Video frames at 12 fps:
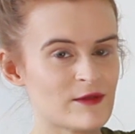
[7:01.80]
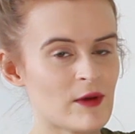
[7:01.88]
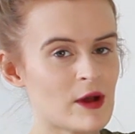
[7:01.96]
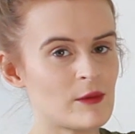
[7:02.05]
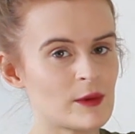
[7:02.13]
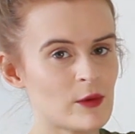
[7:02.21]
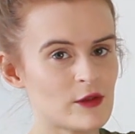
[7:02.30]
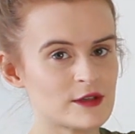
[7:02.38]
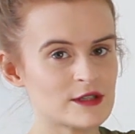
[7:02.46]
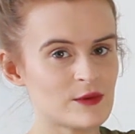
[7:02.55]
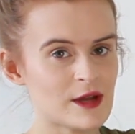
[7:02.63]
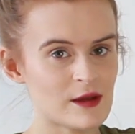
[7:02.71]
of if I can't be
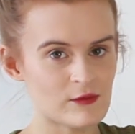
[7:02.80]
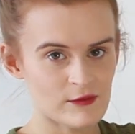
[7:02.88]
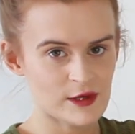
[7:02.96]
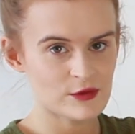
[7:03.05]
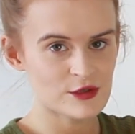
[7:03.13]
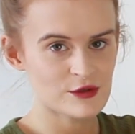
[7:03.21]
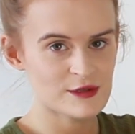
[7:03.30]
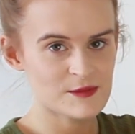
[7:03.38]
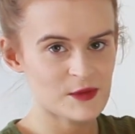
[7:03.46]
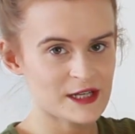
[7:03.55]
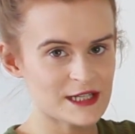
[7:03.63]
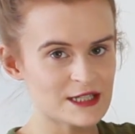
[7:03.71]
bothered to wear real
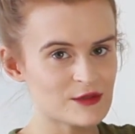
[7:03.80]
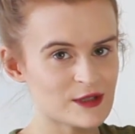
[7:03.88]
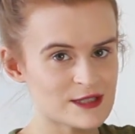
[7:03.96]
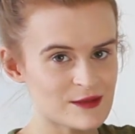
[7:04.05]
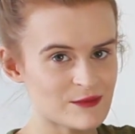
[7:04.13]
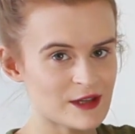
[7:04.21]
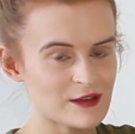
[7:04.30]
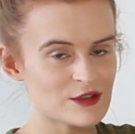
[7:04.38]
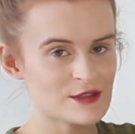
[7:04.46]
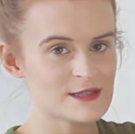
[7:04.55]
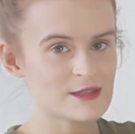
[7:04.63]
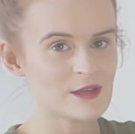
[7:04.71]
shoes, but I need to wear something
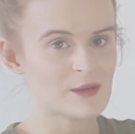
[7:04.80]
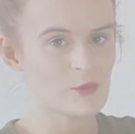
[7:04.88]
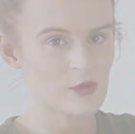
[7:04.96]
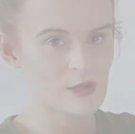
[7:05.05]
just so that I'm